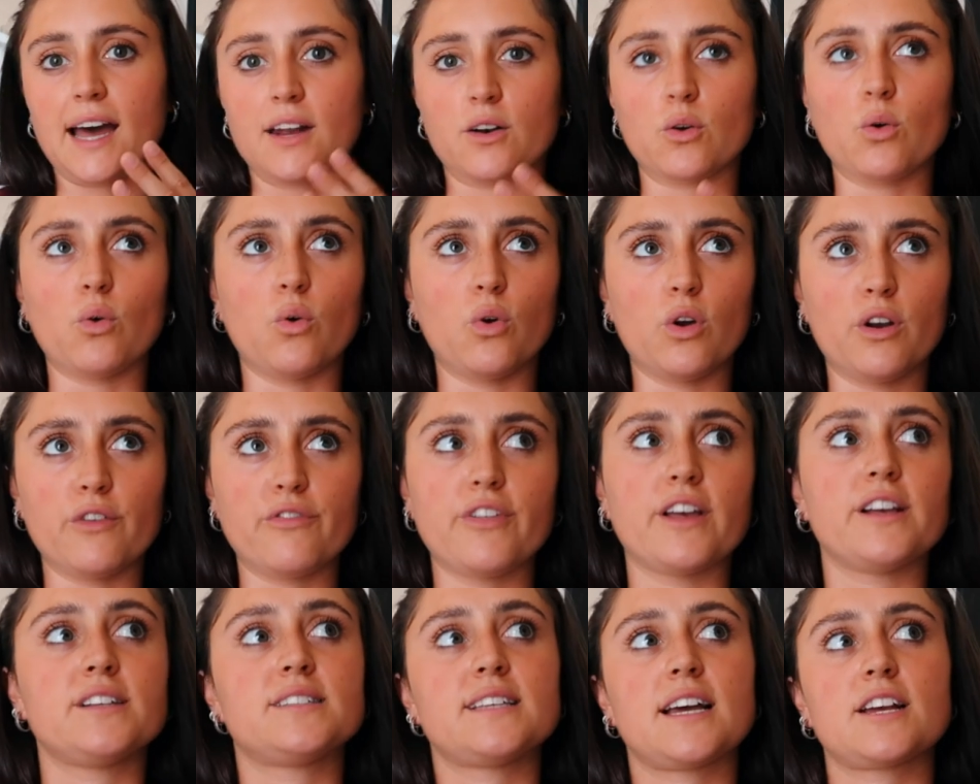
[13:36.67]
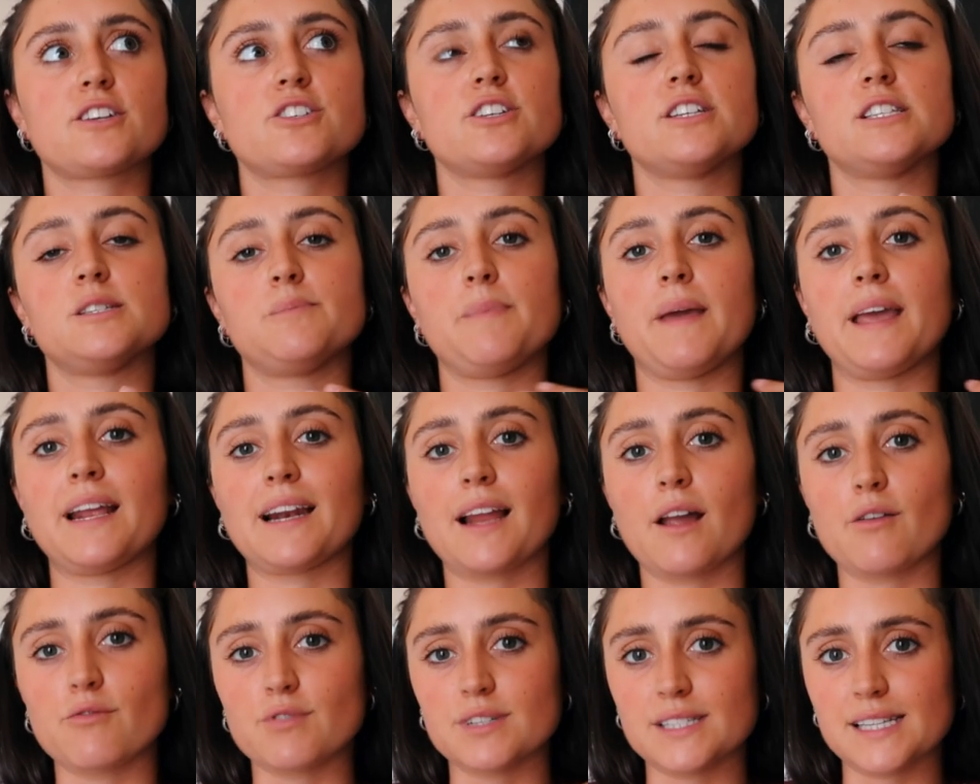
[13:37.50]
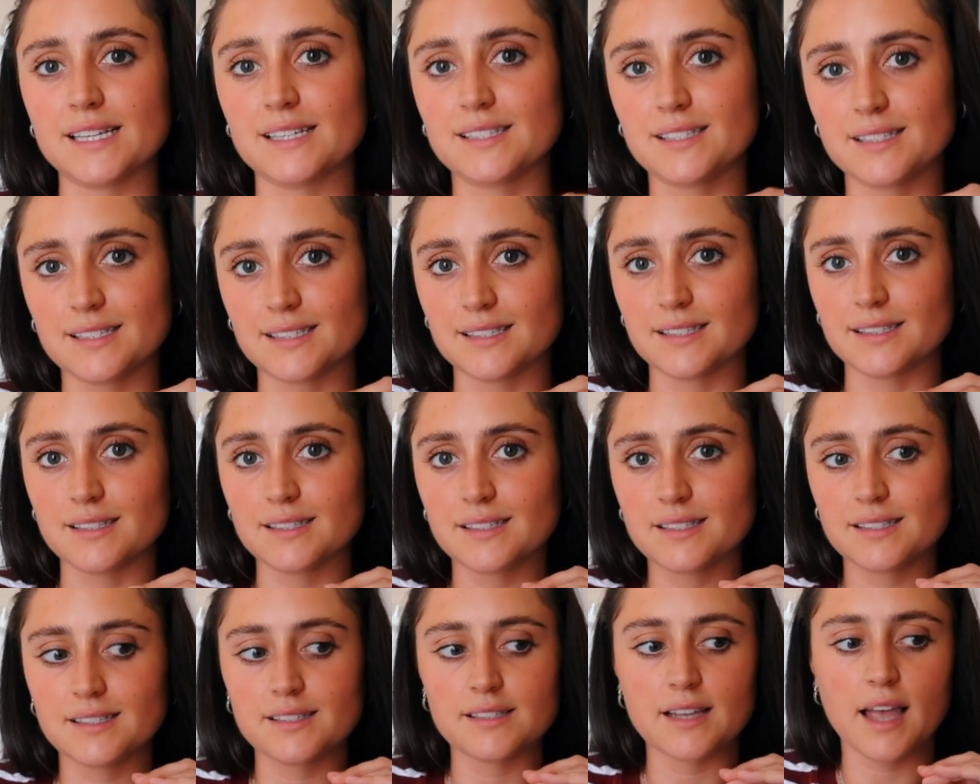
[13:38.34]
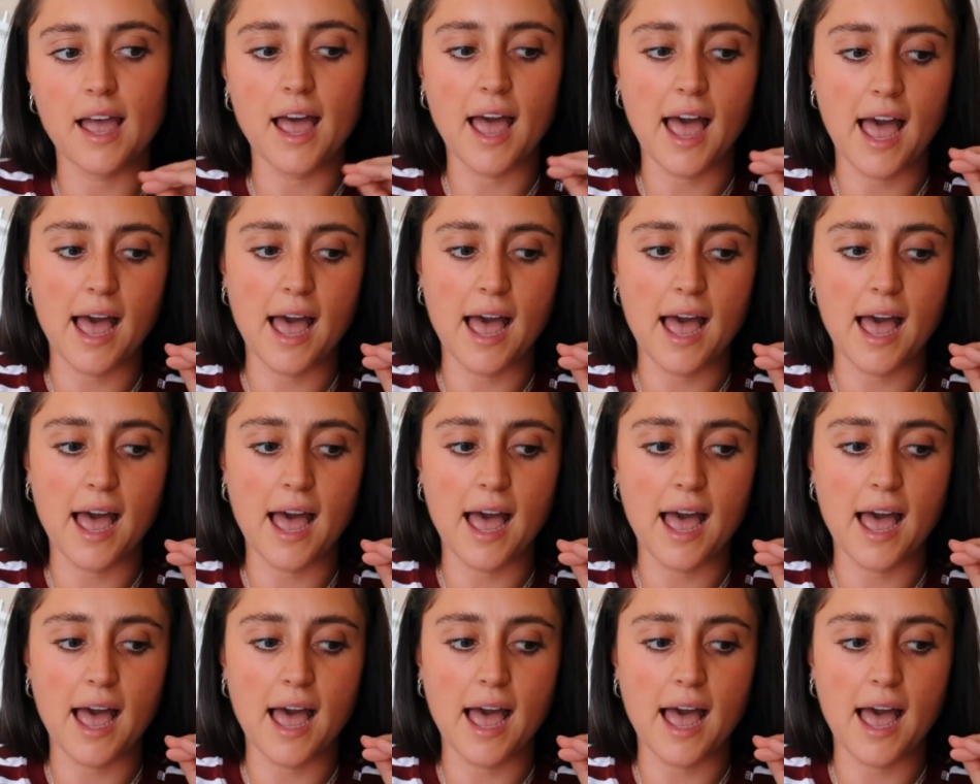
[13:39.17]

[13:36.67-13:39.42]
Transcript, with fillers: and all of those sessions being like resistance,